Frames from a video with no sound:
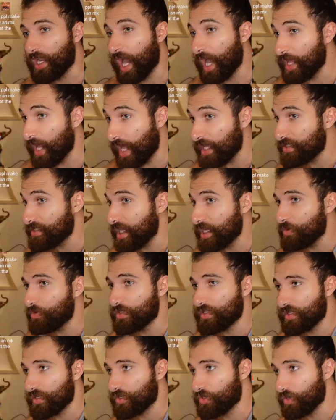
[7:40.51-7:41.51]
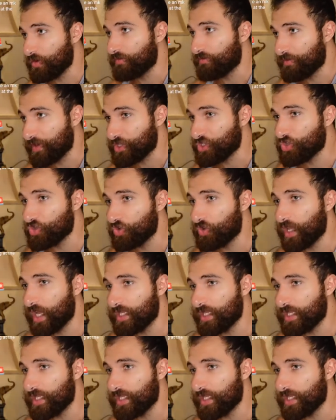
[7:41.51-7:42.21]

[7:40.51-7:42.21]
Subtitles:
I said it was a good fictional